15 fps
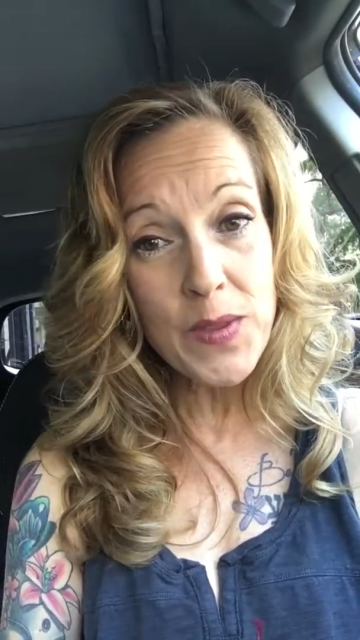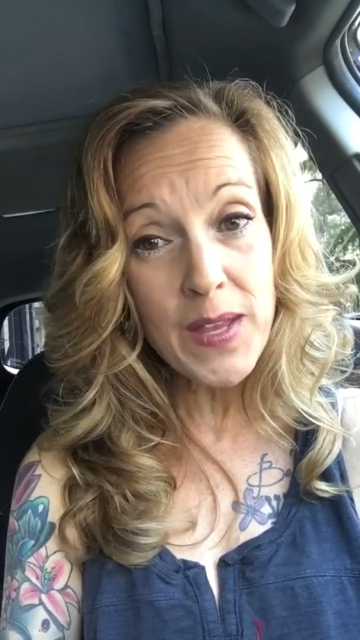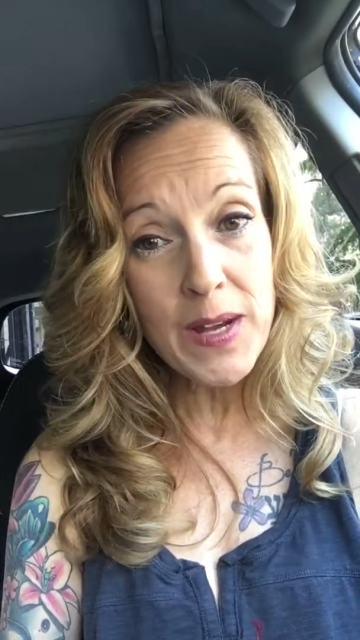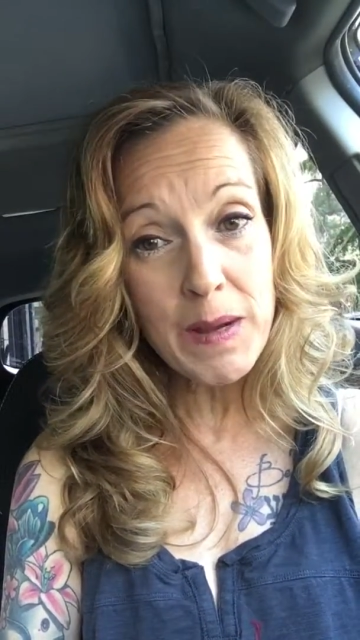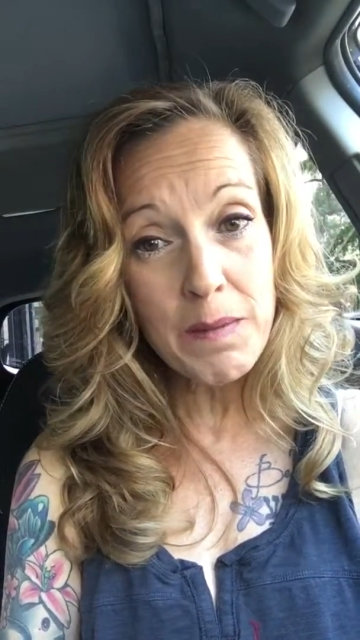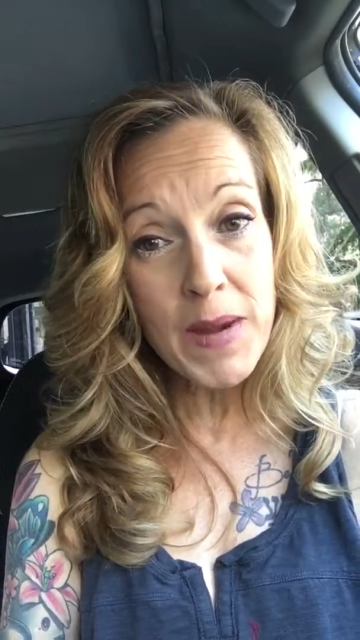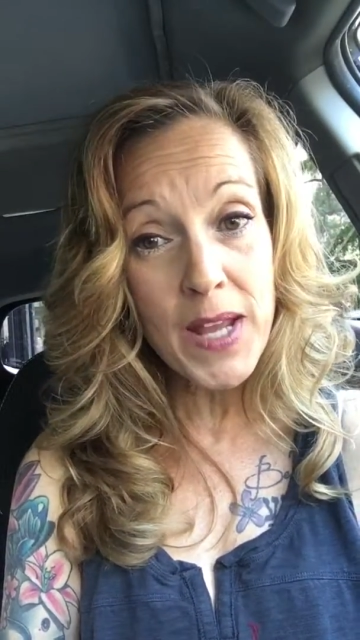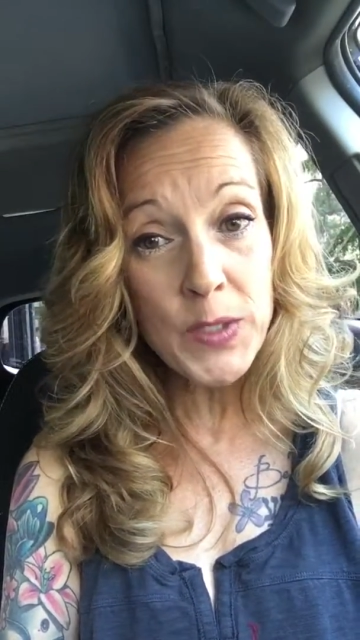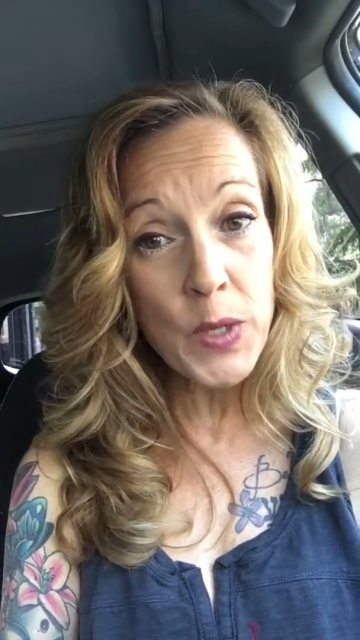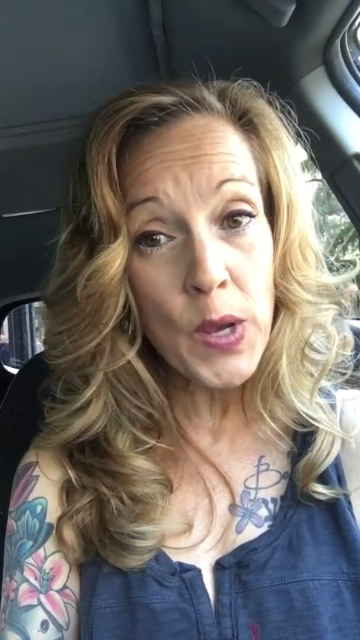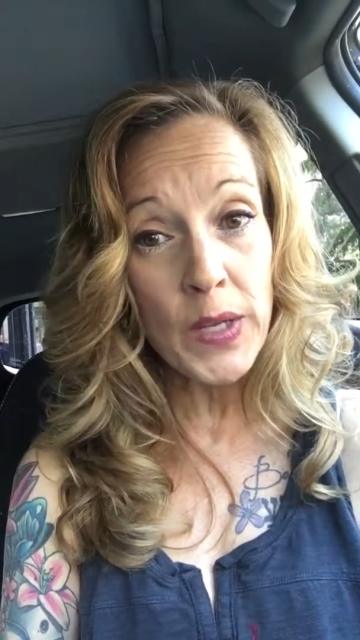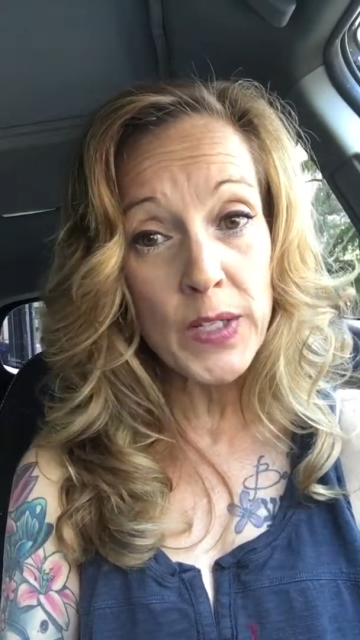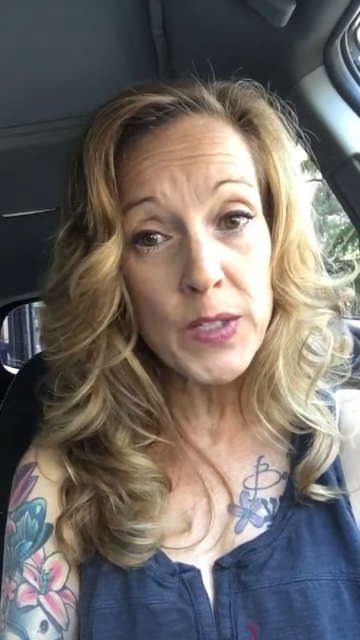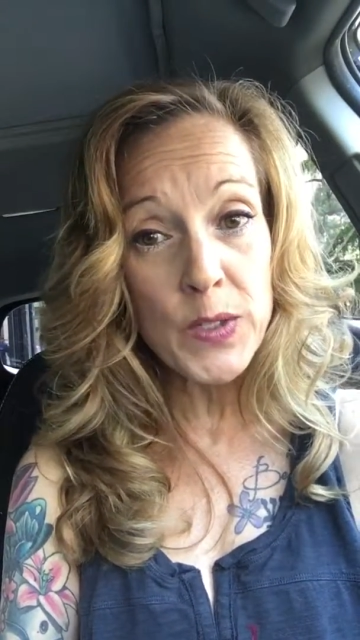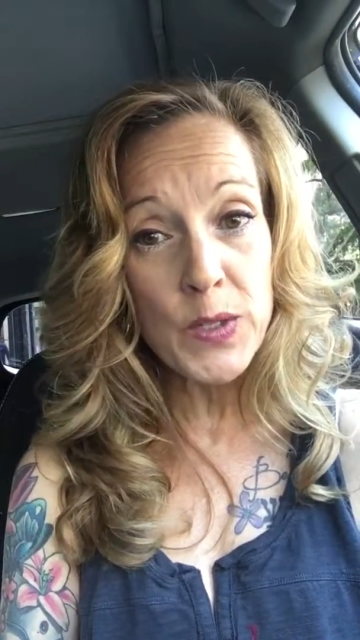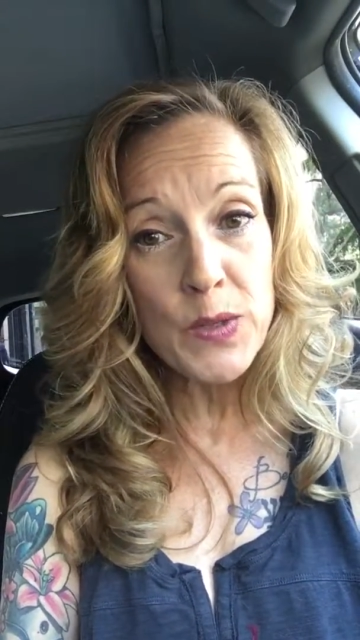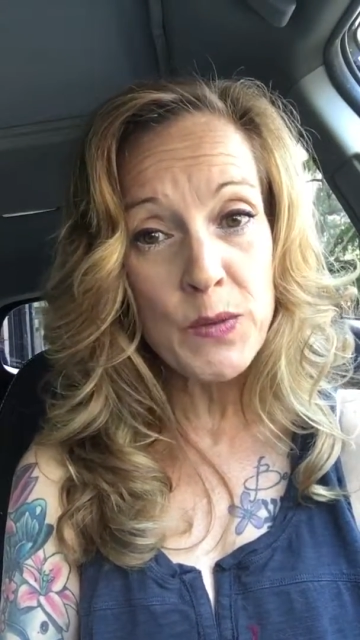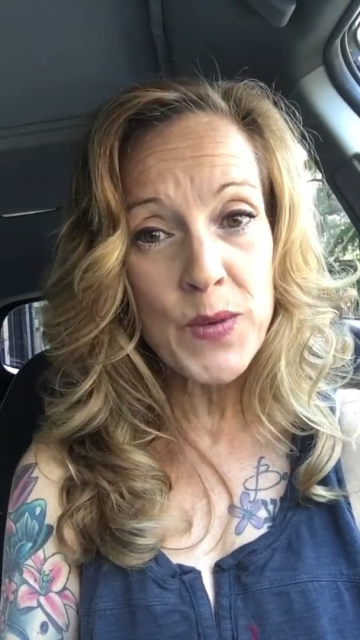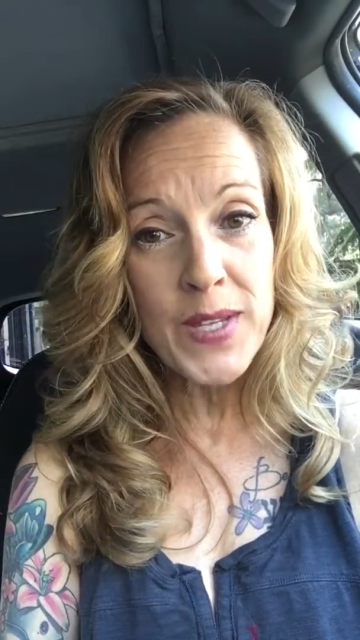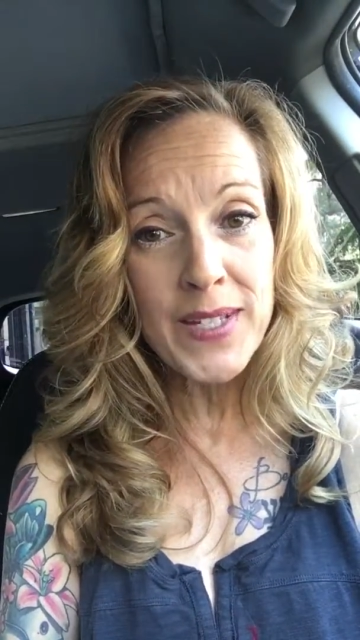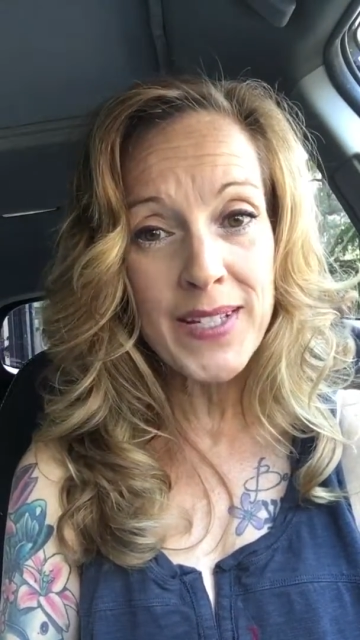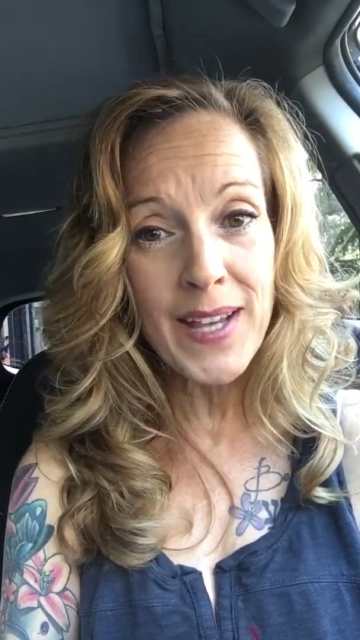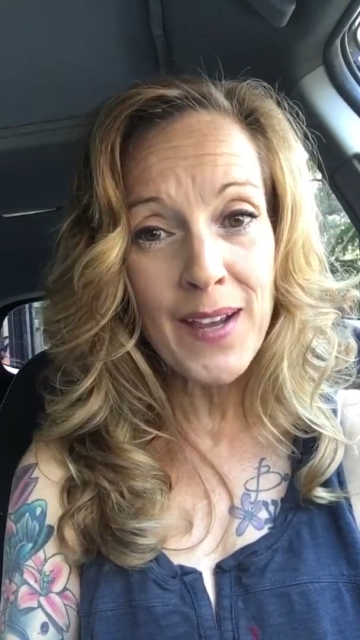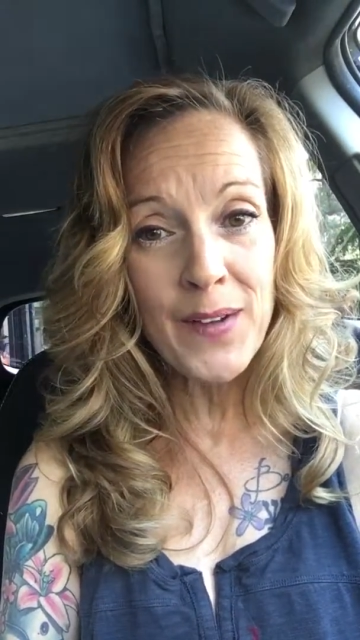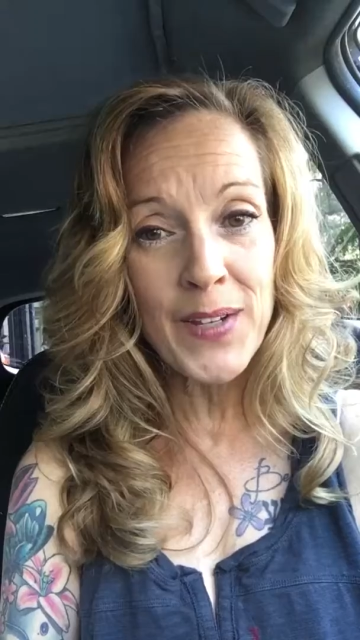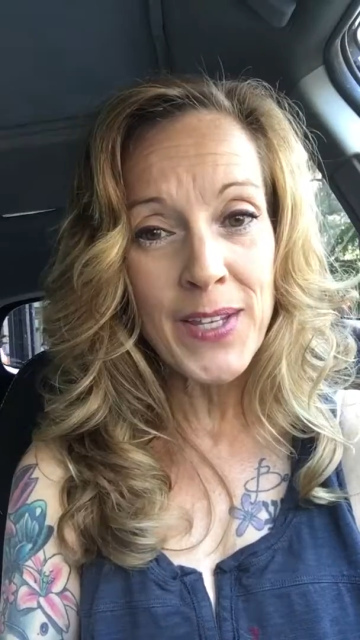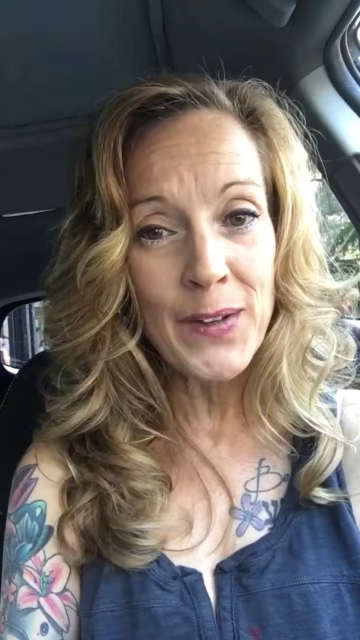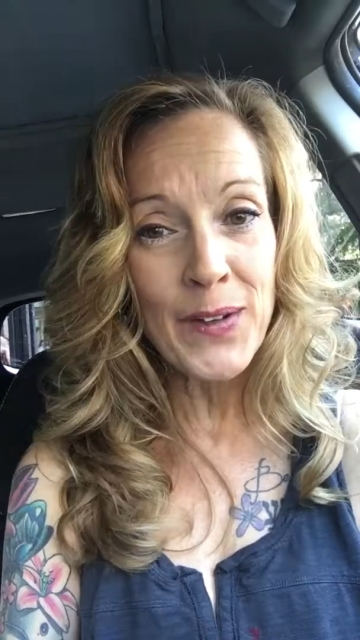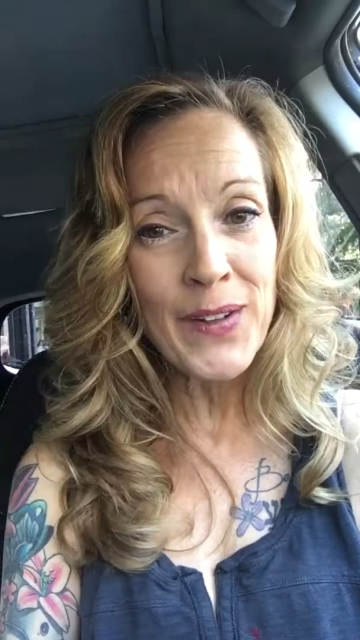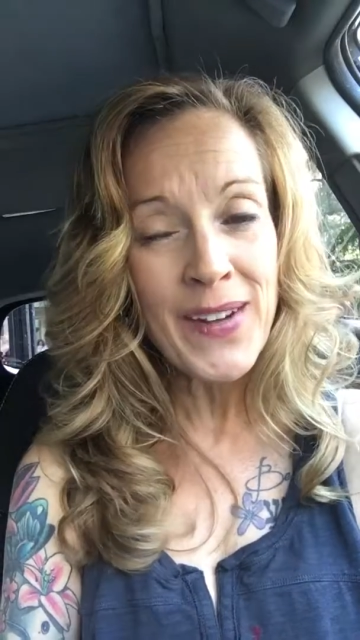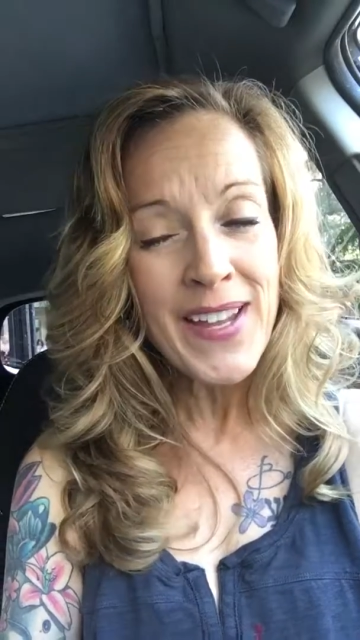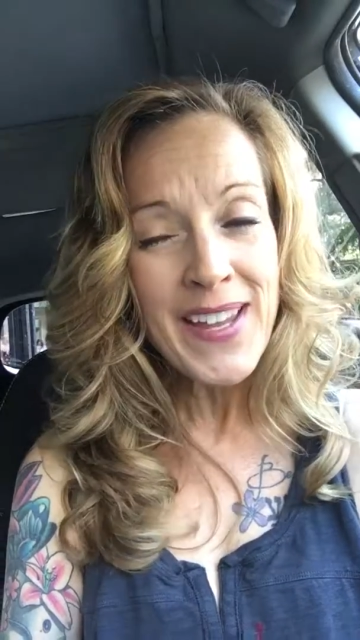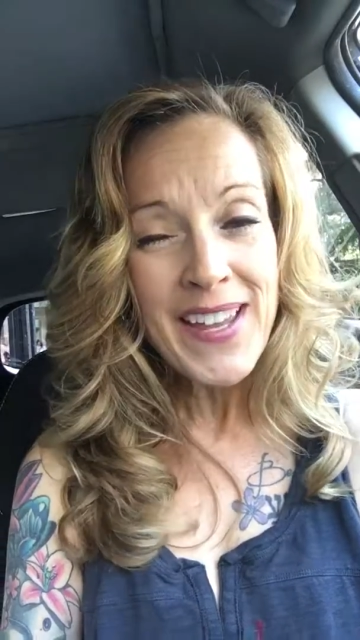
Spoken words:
that I'm not talking to the wind out here.